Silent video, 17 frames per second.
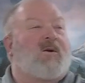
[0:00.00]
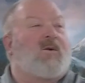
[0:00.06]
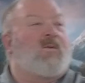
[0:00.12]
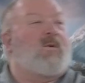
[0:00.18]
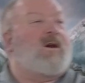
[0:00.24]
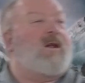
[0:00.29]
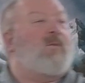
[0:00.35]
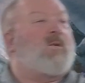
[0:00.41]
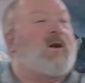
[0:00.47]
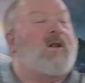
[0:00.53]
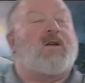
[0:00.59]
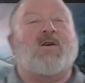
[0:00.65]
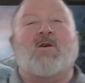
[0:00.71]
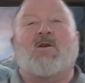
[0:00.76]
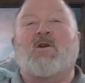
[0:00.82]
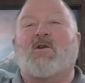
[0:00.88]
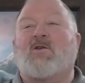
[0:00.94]
What, what are you
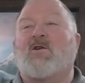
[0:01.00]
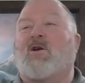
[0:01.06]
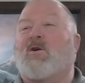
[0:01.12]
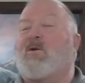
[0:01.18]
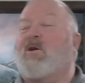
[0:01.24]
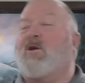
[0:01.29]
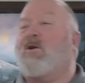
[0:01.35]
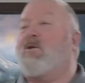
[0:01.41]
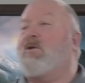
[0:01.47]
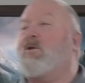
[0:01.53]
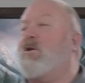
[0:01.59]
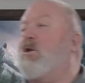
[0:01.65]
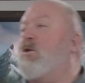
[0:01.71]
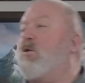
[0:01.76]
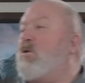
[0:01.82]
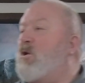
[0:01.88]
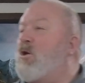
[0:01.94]
going to do? You,
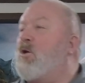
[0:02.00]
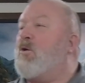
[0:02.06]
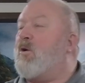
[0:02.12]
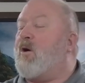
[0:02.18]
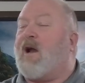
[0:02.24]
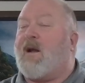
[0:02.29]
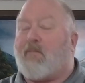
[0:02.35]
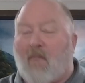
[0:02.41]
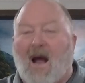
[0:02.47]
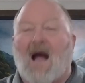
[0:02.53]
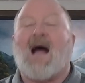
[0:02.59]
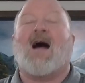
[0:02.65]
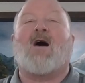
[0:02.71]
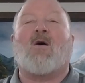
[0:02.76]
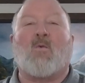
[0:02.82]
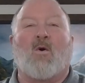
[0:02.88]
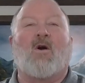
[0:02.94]
you, you're
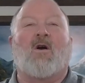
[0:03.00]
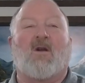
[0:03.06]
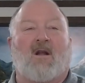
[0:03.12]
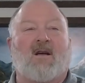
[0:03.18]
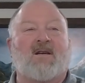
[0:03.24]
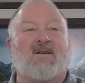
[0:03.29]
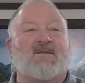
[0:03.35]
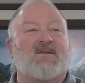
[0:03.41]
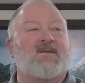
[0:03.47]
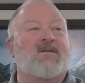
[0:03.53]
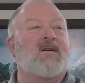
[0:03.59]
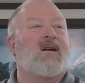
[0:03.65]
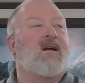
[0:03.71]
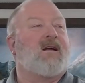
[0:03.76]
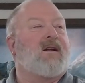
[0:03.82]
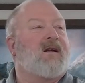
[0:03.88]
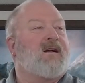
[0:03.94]
powerless
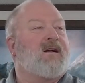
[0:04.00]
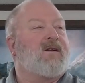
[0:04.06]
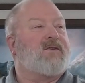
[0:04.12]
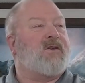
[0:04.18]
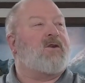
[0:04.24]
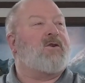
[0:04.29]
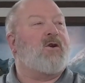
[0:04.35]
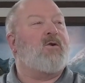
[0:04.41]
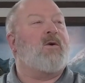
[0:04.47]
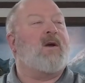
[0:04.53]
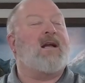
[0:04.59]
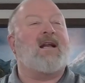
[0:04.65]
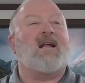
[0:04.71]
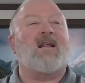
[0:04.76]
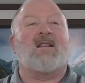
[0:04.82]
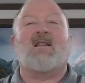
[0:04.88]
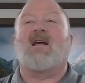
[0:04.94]
to do
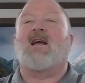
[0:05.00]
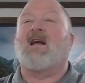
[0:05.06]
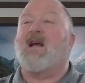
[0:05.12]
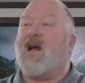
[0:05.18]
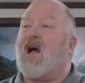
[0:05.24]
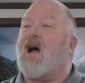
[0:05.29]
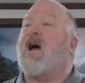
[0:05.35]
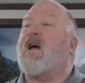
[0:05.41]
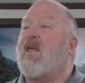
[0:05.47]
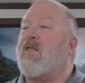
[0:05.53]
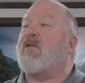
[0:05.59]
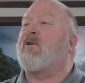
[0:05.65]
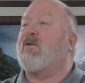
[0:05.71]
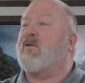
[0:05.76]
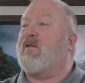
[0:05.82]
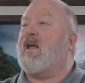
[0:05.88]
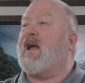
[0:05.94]
anything
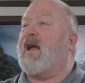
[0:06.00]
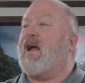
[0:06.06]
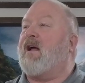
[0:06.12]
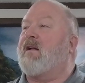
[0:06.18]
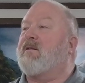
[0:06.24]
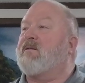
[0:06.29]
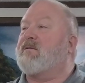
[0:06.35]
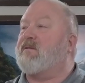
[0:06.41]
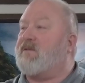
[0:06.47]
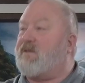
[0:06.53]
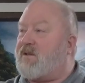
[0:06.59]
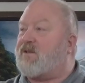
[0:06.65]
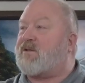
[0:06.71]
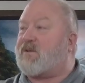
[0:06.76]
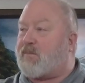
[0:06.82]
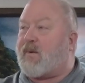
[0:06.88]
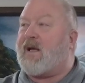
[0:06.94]
other than to
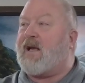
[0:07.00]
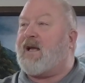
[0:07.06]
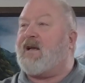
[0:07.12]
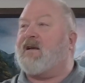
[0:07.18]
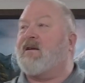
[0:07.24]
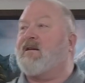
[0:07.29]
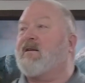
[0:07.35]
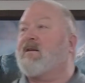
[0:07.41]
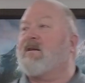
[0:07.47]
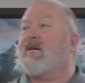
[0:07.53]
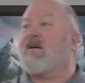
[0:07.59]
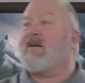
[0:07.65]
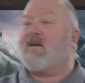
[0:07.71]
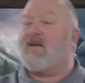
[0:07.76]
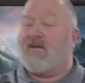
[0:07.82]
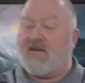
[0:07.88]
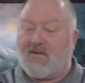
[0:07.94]
speak
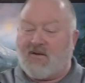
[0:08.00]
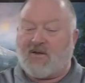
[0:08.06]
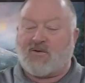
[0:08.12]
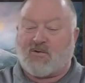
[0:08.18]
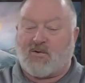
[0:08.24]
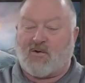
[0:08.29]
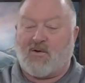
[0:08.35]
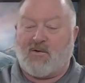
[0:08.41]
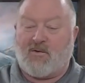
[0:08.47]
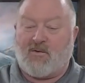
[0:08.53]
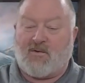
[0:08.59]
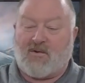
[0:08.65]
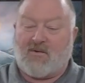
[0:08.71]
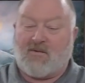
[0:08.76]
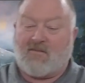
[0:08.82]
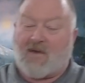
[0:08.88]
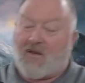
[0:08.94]
the
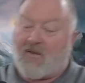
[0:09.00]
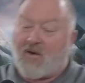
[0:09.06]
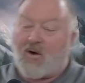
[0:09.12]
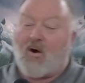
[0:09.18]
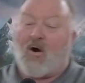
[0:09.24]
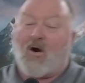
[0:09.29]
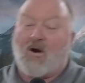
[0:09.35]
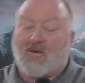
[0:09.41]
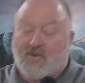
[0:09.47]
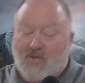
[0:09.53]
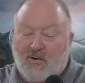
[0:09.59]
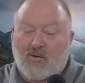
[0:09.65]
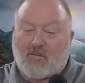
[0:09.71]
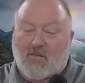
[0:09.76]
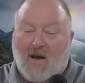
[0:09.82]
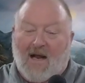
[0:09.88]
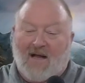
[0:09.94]
truth. Now, there are
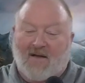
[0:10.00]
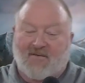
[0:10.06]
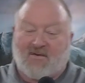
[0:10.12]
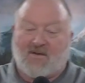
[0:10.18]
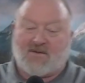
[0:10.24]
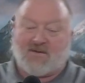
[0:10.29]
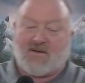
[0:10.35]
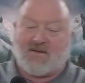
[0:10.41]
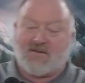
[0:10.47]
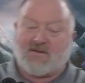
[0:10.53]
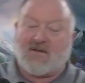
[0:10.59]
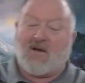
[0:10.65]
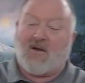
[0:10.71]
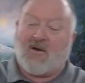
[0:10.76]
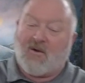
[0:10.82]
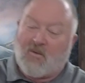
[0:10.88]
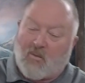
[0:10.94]
two passages,
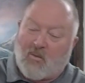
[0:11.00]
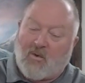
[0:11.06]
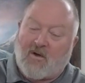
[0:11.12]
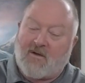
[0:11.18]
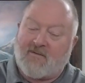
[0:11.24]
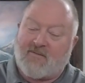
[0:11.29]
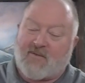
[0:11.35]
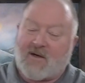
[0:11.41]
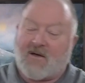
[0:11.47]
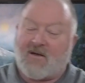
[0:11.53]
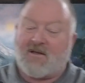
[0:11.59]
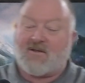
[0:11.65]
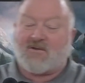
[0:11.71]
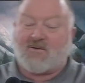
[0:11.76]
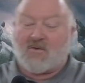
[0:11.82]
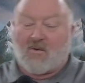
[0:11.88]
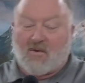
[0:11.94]
one fairly
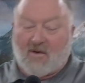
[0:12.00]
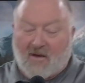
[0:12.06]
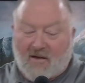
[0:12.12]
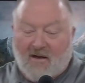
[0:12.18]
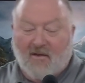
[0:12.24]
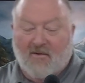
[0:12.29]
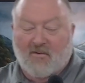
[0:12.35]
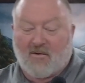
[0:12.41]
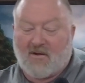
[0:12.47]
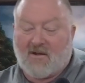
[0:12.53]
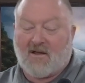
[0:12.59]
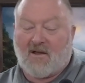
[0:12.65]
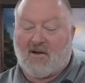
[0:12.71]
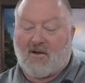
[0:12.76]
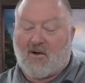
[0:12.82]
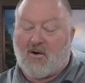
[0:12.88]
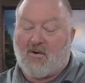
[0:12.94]
short, another a
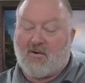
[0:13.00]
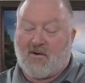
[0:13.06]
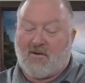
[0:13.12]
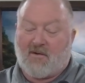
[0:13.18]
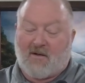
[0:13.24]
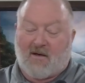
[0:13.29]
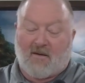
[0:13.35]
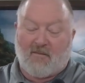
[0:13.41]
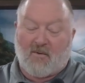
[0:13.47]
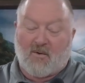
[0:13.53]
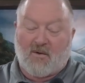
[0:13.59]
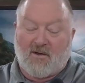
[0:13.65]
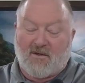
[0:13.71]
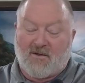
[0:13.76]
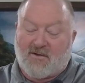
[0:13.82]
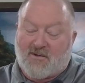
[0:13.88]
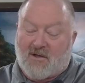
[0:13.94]
little longer, that I'm
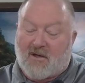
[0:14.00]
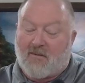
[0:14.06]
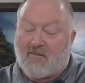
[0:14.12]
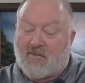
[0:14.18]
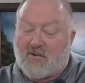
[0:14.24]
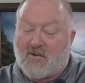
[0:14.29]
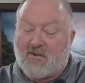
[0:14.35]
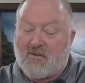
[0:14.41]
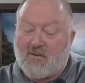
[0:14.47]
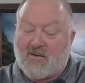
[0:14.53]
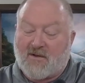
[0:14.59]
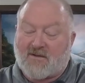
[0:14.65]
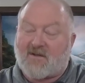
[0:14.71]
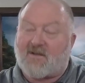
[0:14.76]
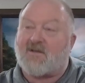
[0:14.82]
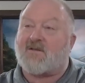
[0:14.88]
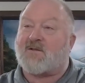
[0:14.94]
going to jump to
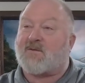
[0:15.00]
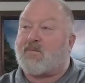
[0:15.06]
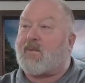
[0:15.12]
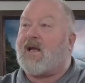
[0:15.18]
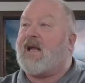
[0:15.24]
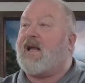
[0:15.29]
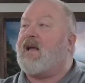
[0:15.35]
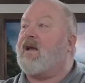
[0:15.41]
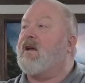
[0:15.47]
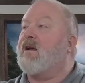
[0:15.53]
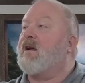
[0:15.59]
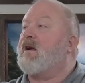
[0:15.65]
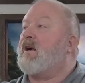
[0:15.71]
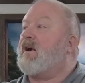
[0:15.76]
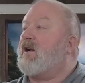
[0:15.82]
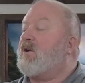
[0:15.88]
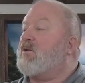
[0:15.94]
just to speak
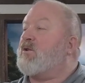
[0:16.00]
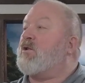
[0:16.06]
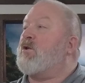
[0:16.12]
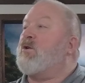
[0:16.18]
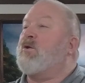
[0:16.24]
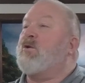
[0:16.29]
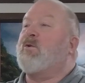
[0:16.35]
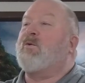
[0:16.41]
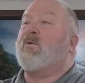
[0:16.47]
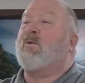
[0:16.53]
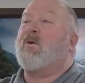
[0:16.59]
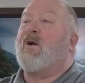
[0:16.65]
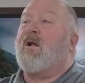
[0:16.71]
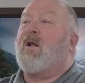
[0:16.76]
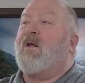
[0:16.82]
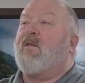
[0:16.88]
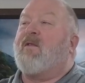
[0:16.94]

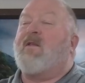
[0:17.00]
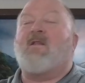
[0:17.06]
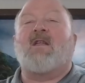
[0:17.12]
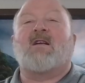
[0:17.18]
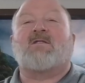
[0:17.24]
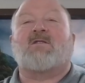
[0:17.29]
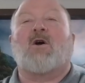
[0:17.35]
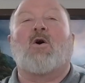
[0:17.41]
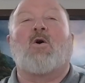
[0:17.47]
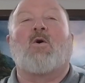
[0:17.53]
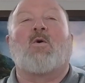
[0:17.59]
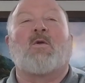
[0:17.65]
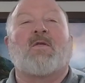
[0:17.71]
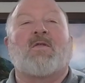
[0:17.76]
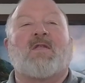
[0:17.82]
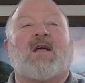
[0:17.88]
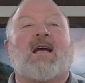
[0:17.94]
to this
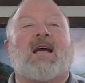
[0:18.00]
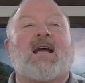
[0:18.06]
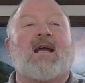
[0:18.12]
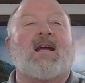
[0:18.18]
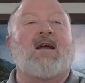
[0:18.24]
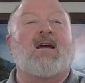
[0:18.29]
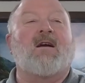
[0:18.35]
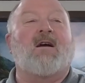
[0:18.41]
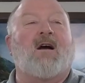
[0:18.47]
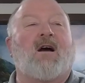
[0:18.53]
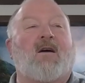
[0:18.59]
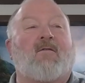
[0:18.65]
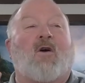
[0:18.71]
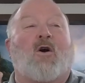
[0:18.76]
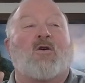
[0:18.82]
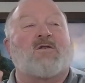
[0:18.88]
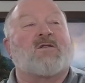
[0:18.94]
whole thing of
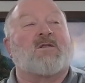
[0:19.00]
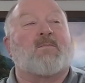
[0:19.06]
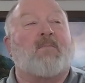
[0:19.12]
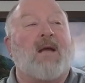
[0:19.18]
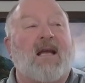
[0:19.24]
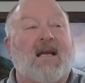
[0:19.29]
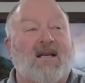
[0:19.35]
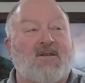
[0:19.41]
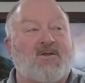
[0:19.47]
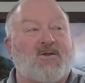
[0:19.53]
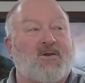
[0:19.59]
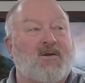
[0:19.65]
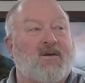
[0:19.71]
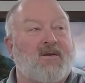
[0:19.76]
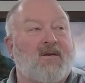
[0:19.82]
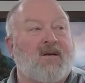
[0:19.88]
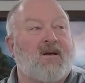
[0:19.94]
our speech.